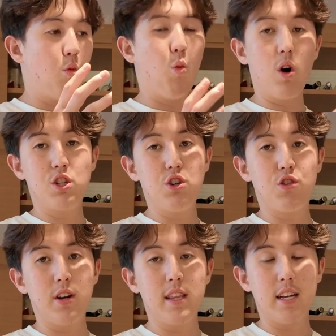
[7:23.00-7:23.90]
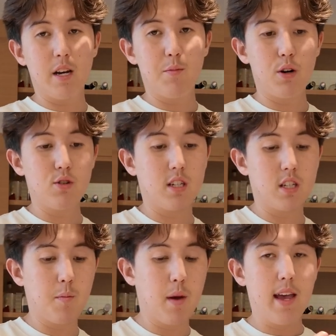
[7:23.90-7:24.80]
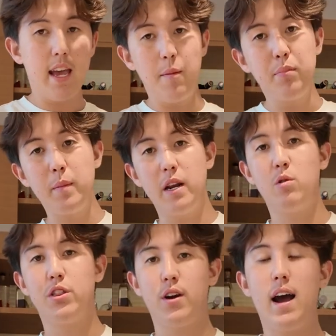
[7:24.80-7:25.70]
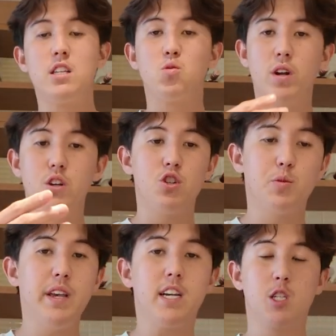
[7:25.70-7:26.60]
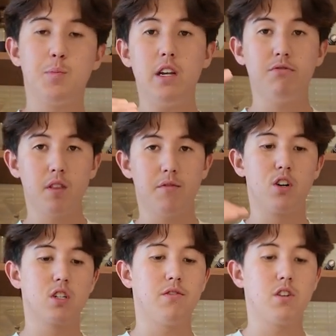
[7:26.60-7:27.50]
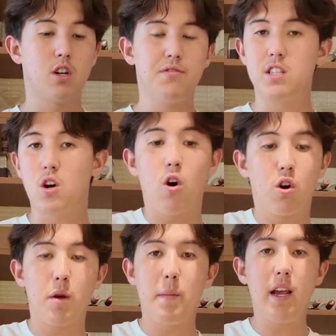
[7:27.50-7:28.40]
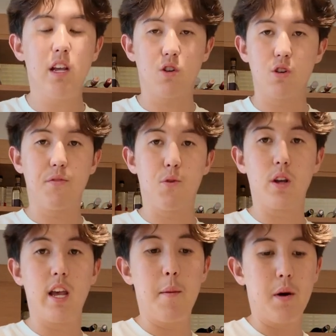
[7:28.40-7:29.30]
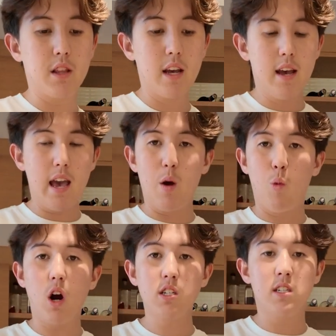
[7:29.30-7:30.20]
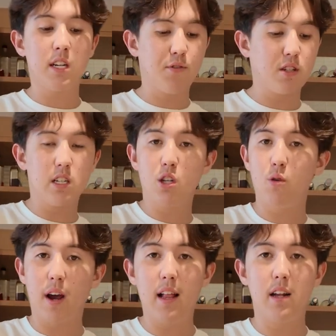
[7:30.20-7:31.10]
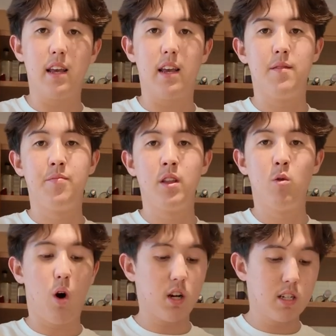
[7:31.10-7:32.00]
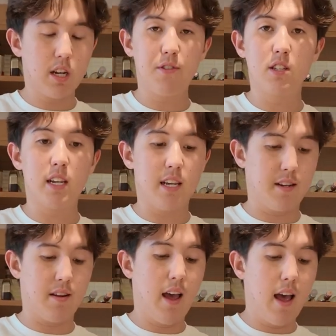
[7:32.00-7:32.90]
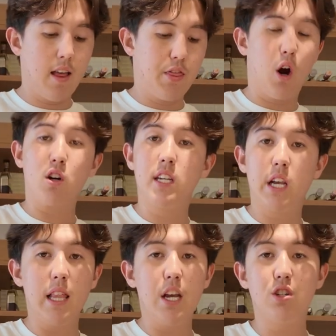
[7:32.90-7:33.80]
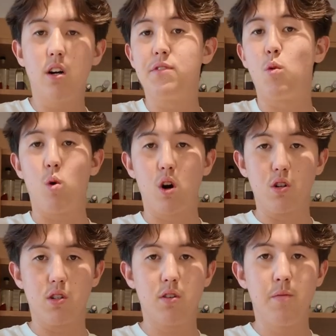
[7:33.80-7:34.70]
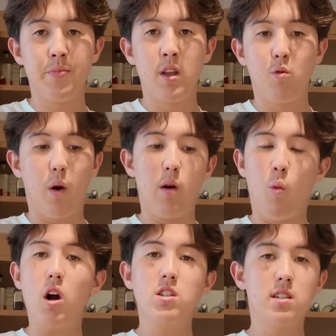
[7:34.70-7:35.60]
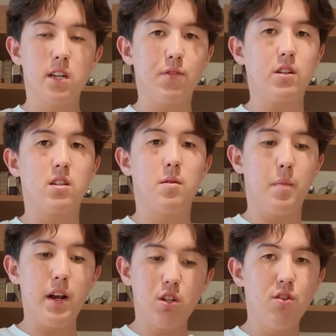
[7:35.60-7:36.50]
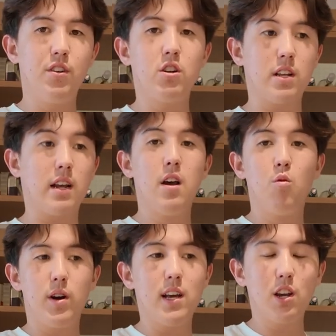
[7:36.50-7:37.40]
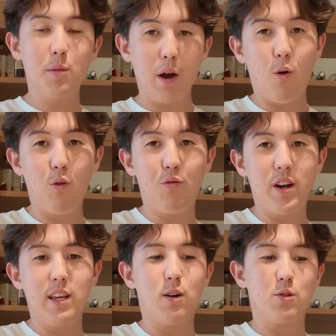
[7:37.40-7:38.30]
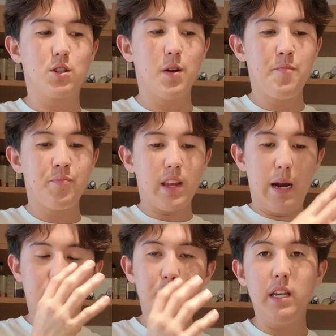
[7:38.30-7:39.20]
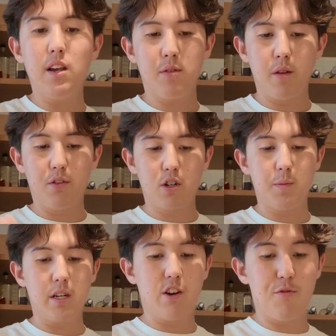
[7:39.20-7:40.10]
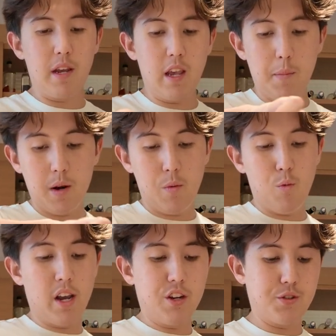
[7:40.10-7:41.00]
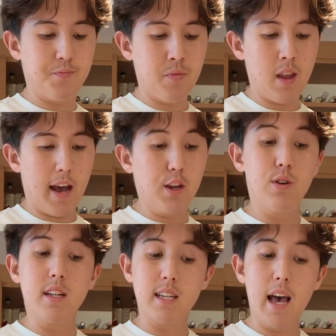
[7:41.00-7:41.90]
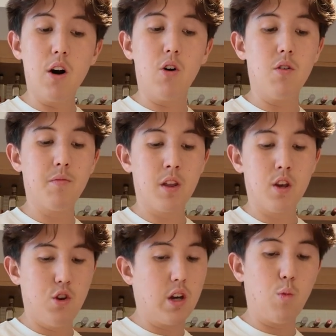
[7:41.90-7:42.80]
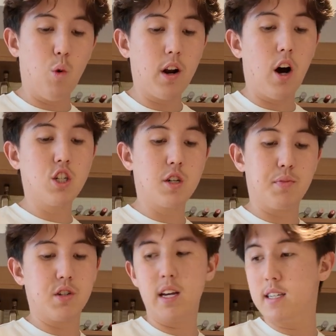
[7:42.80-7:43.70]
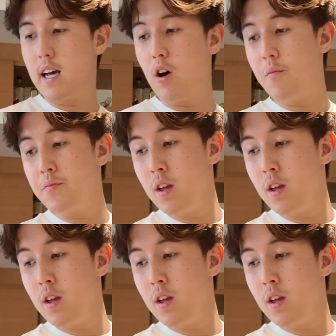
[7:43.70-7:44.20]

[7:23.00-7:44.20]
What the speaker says: Once you create that 10.0 system, implement it with your ads. When you speak from the version of yourself that's already making 30 to 40K a month, and watch the difference in tonality. Watch the difference in the articulation of the words, right? Watch the difference. Make 2 videos. Like when I look at my old videos, I'm speaking from the version of myself making minimum wage, and you can tell. You can 100% tell,